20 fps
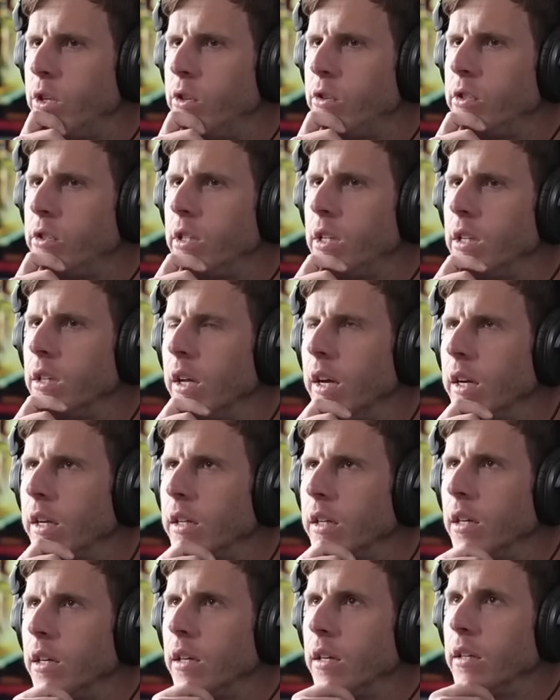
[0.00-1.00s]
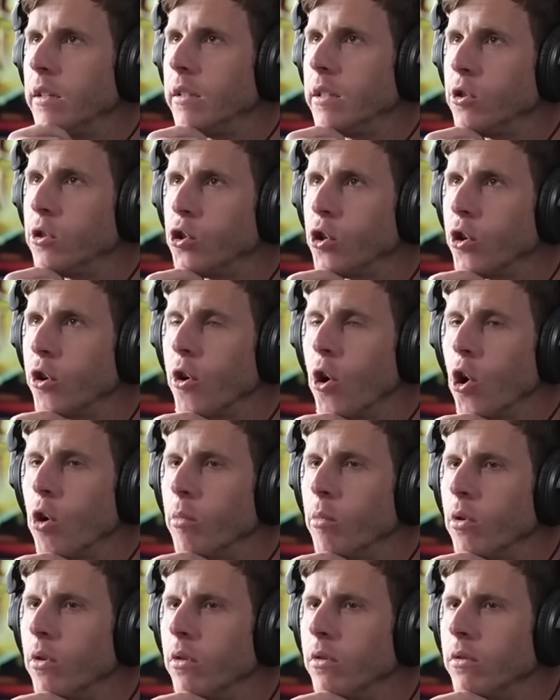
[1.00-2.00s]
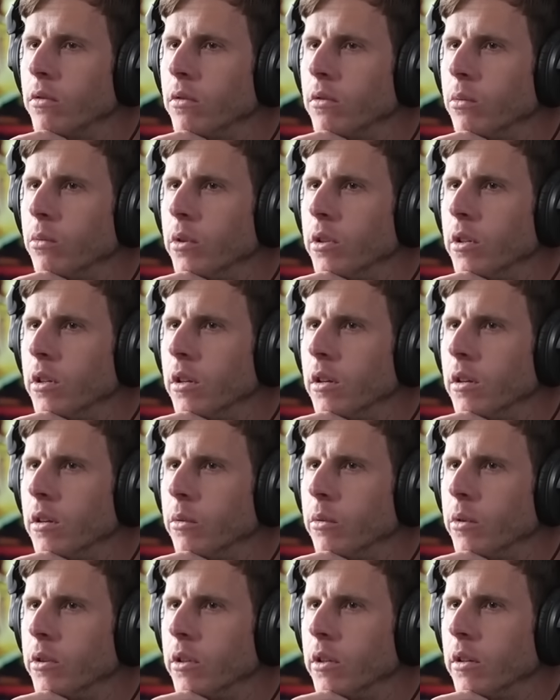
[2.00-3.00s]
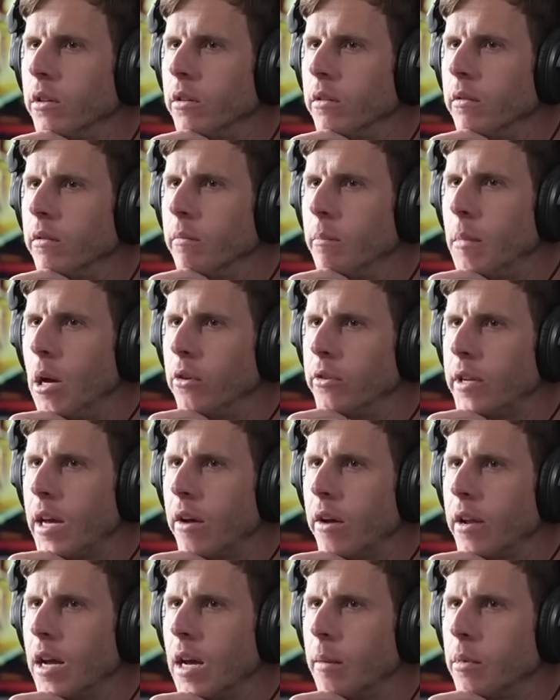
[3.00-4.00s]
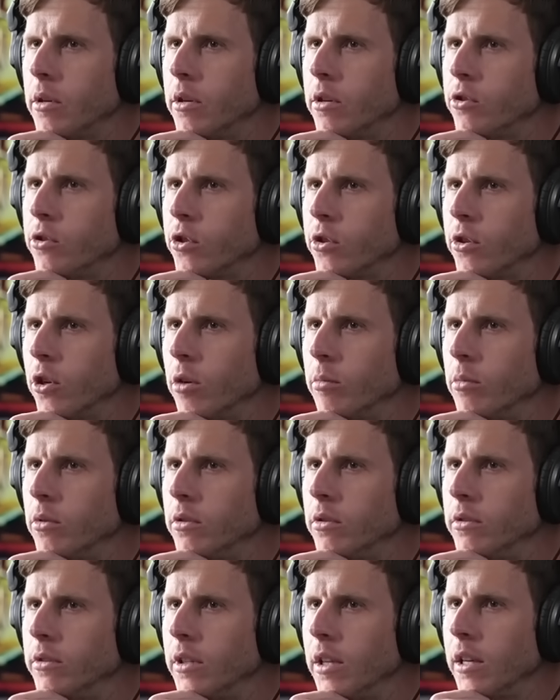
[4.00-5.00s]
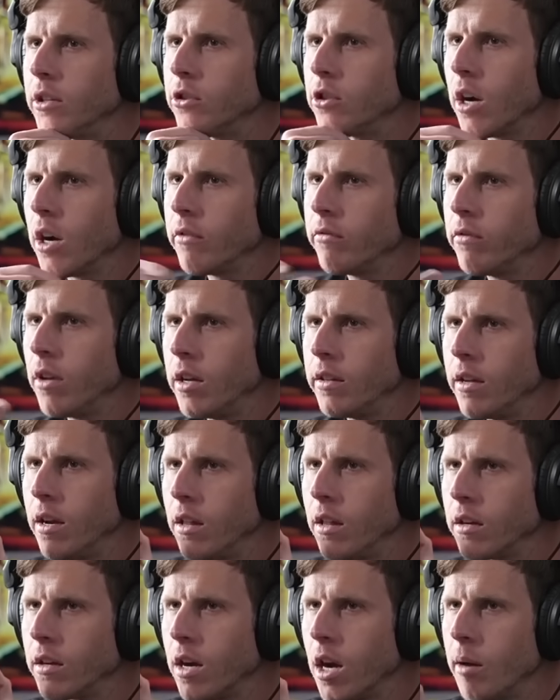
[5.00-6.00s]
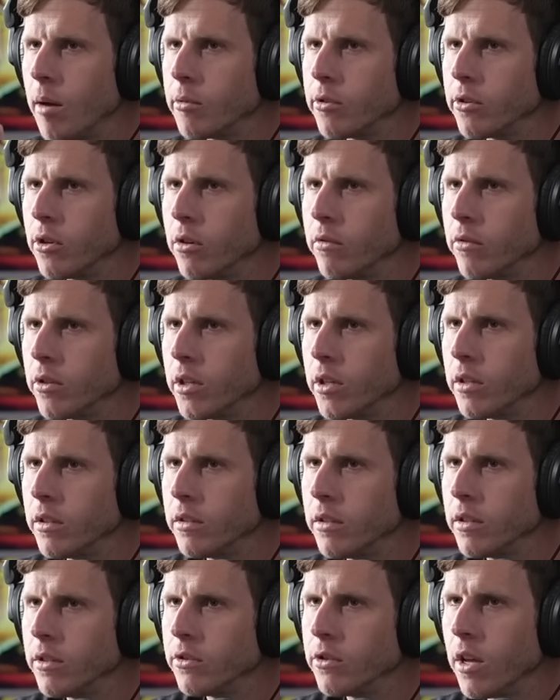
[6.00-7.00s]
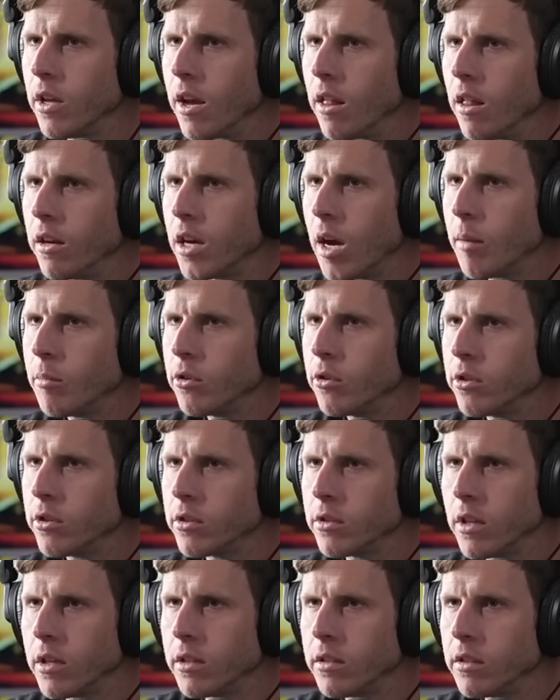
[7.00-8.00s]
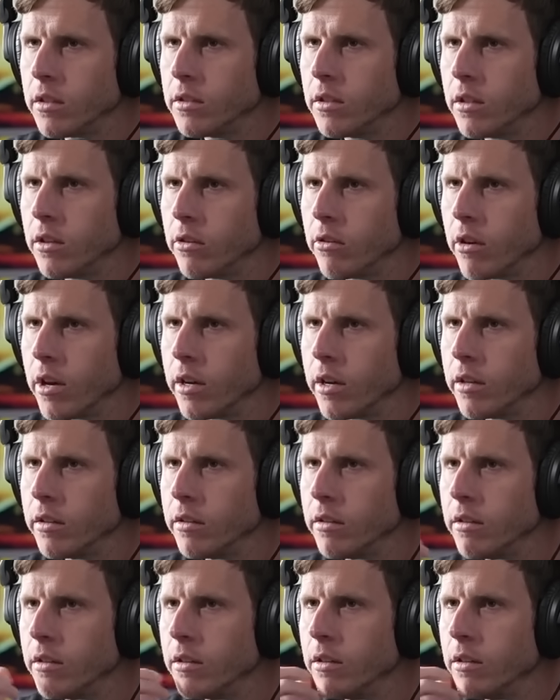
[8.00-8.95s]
you see like uh, in Chernobyl when the when the meltdown happened in Chernobyl and they like tried flying the helicopter over it, it the helicopter just like disintegrated.